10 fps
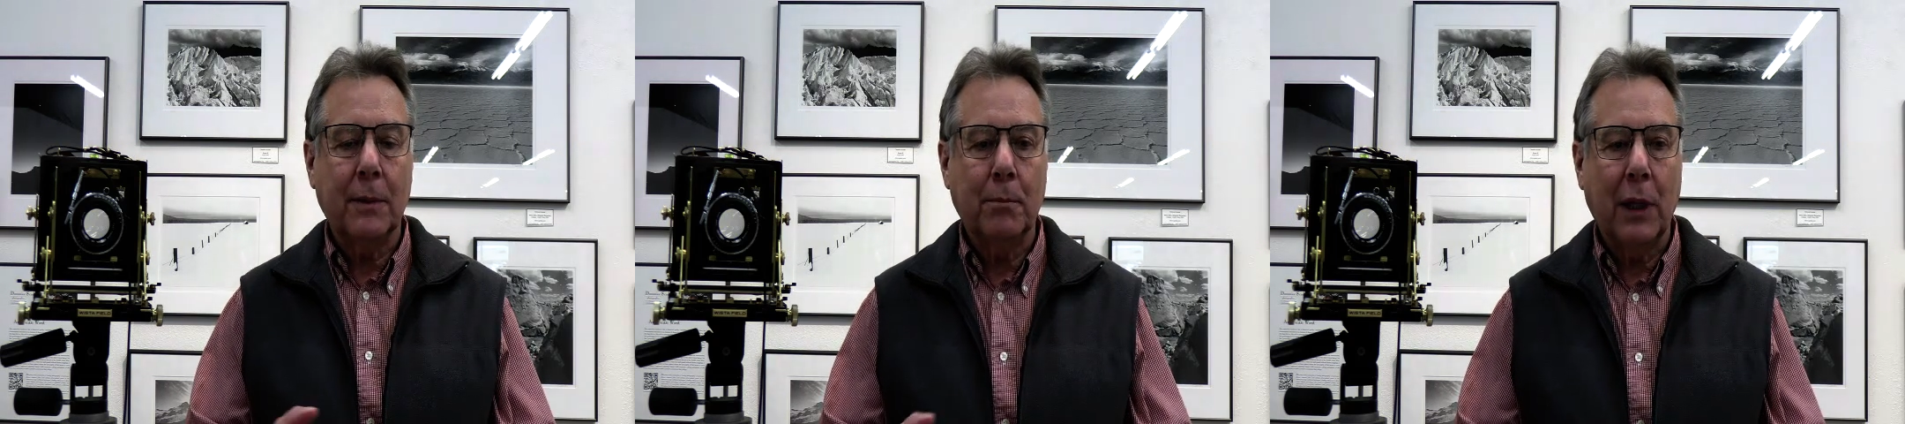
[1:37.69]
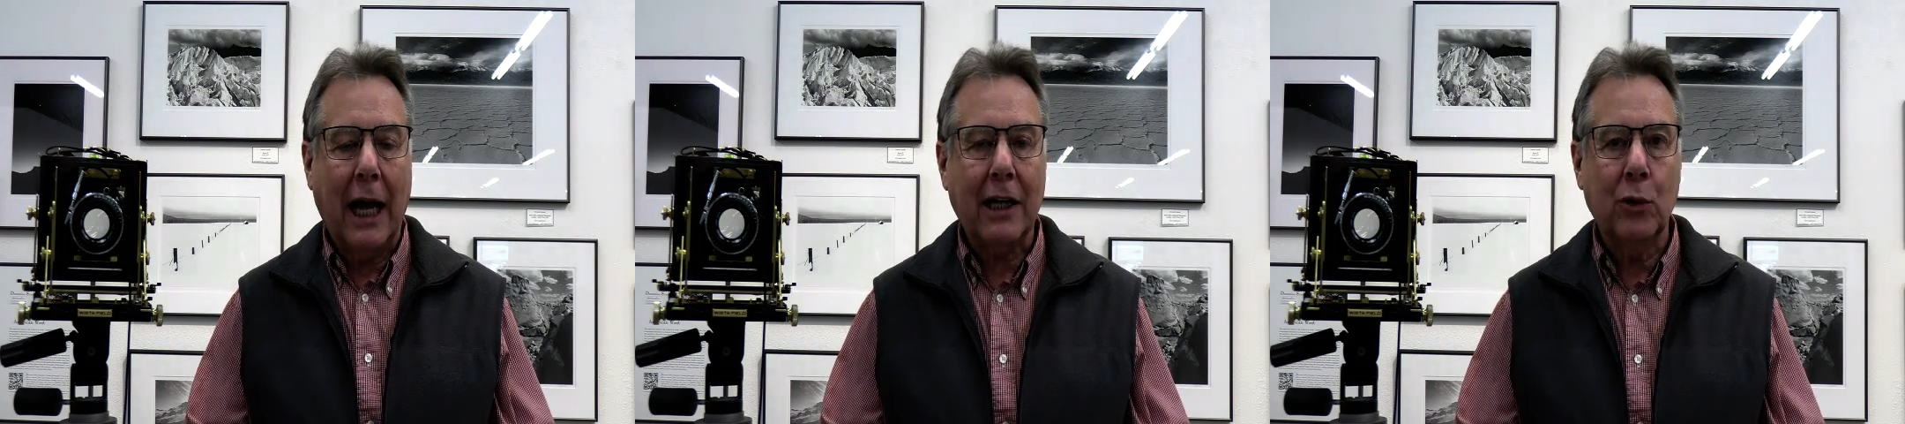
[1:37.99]

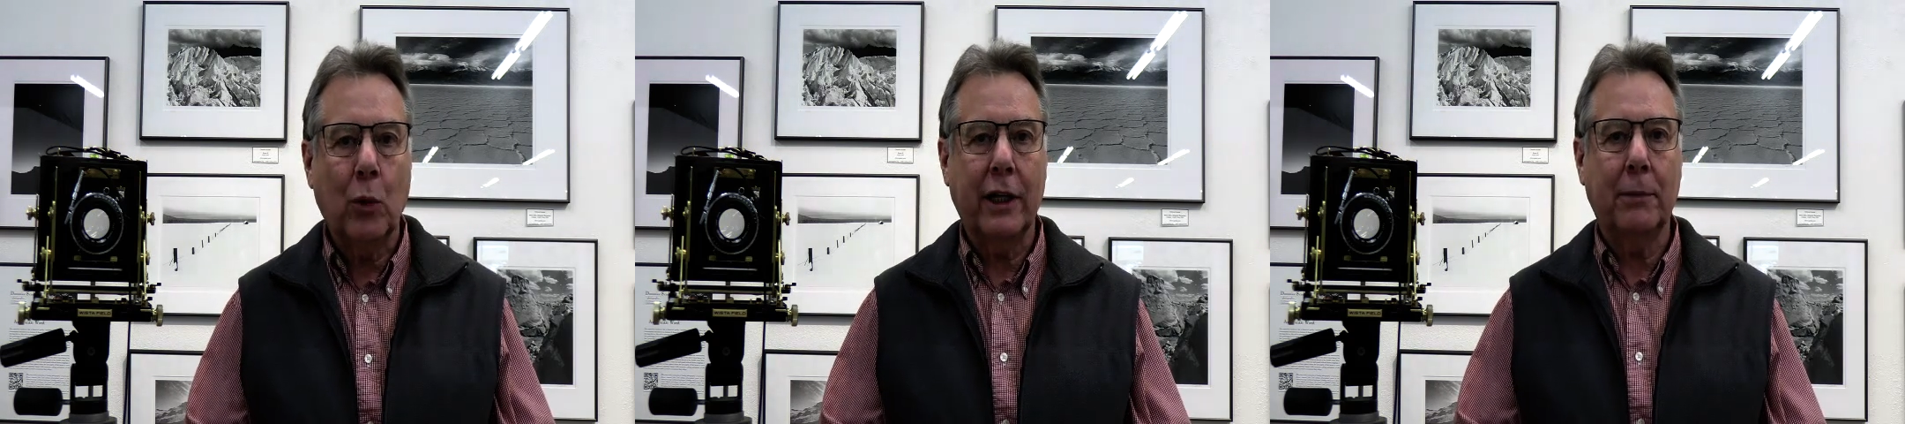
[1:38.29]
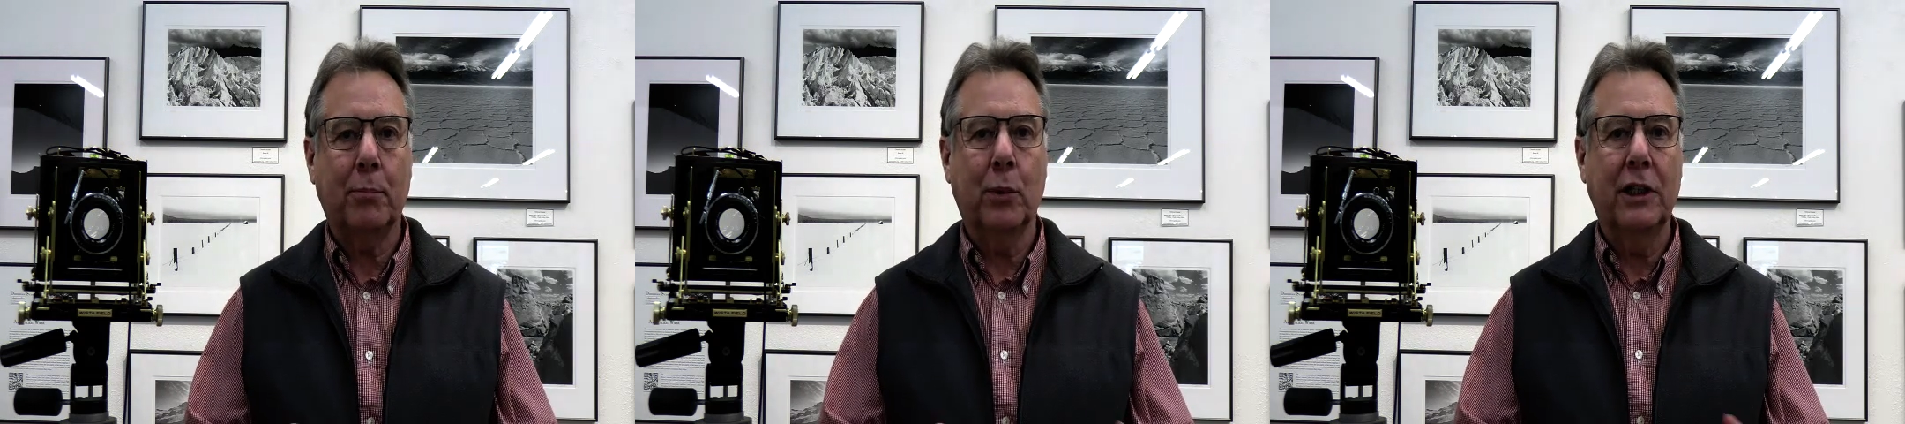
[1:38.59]
black and
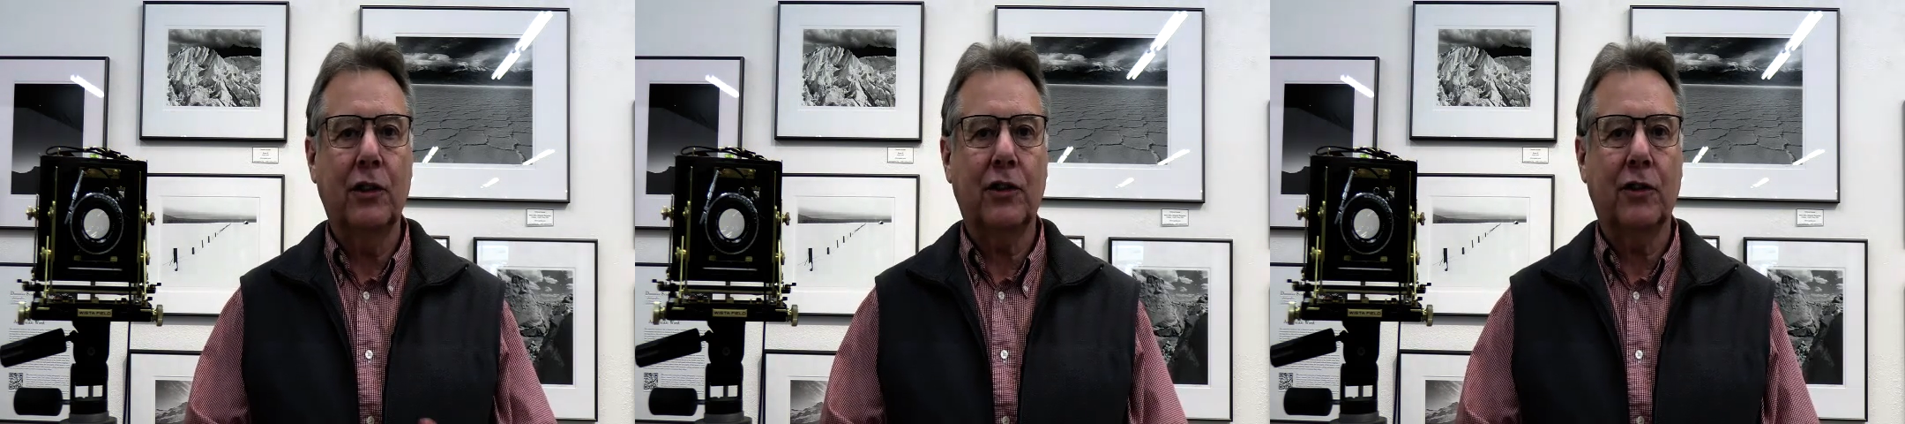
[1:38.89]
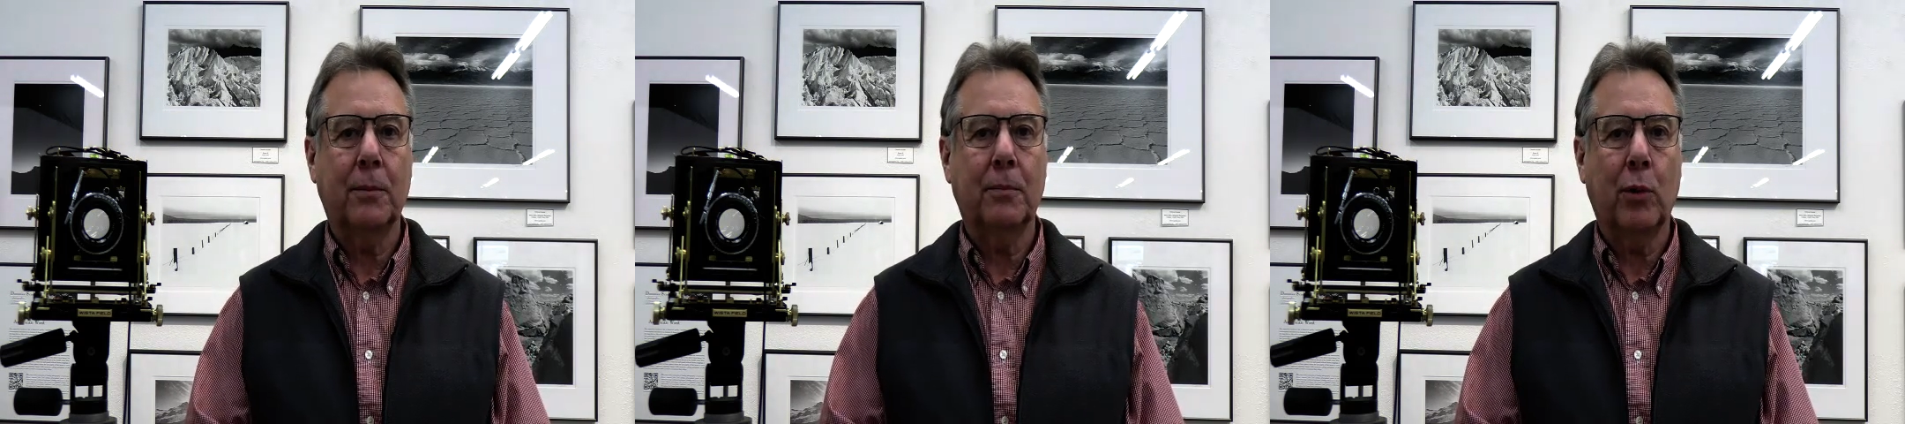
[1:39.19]
white prints
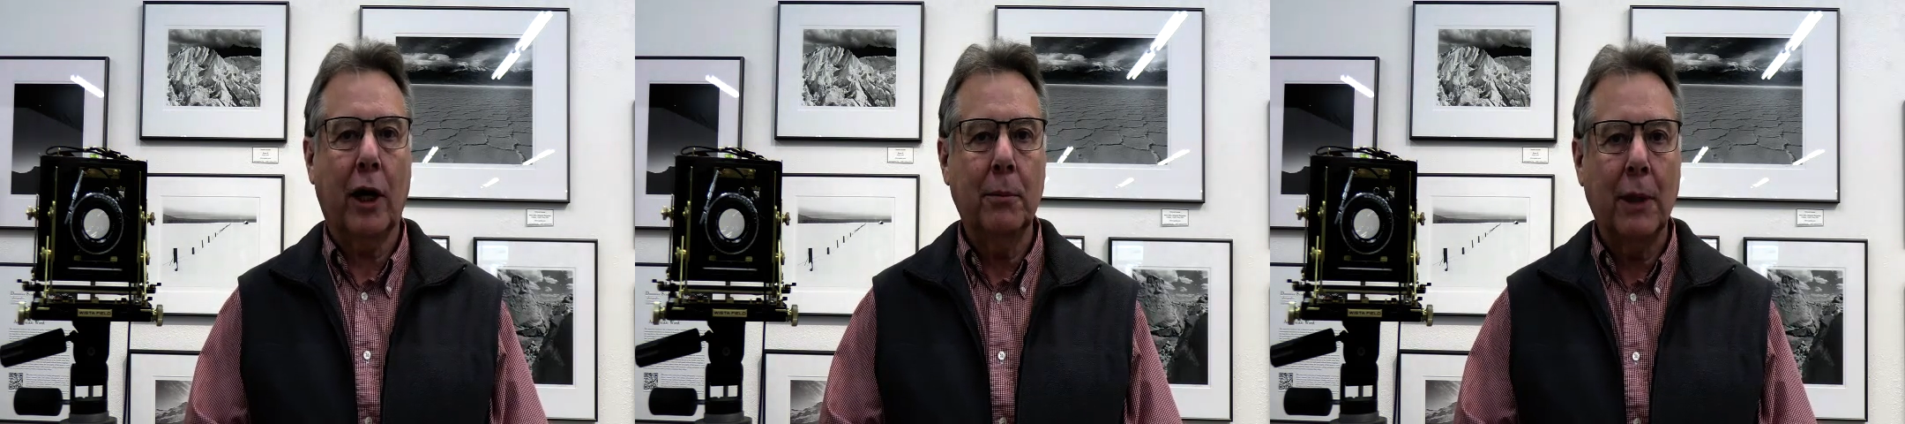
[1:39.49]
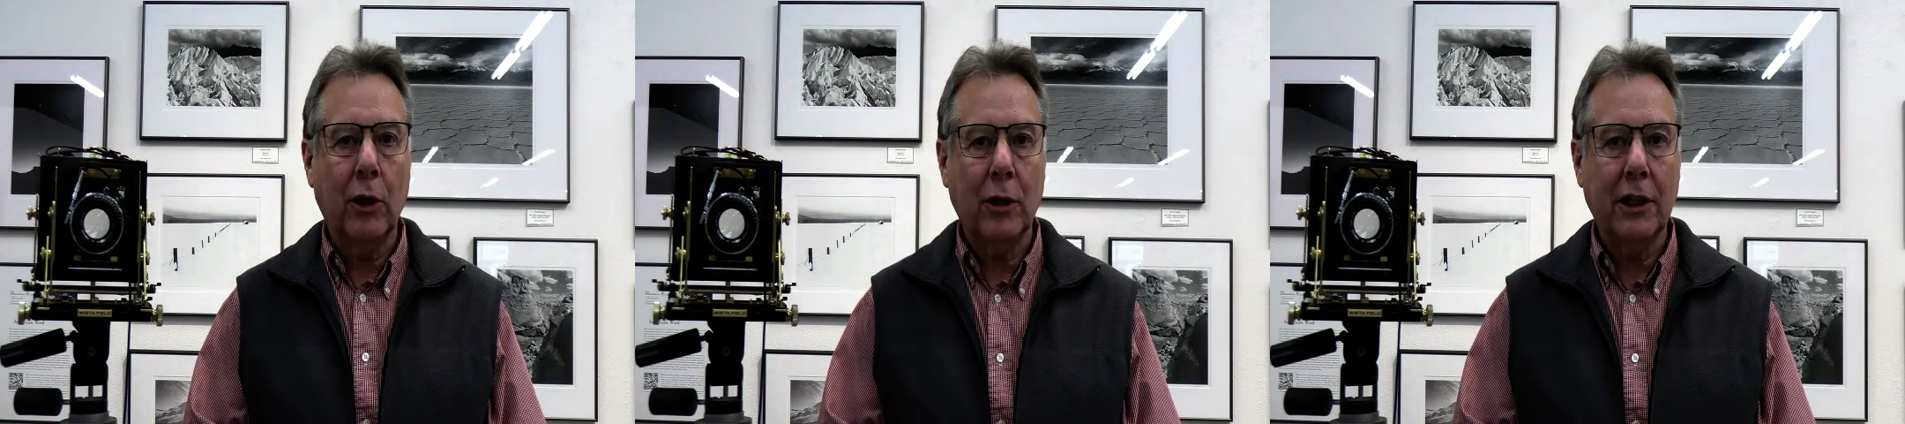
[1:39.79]

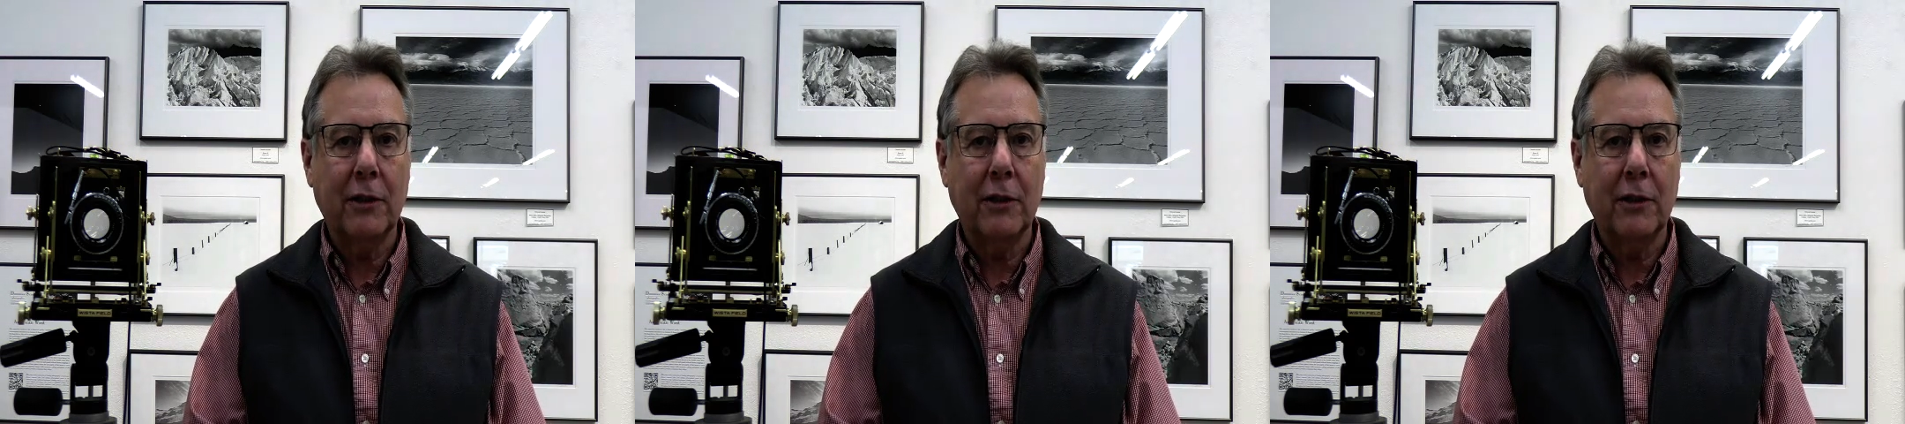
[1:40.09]
primarily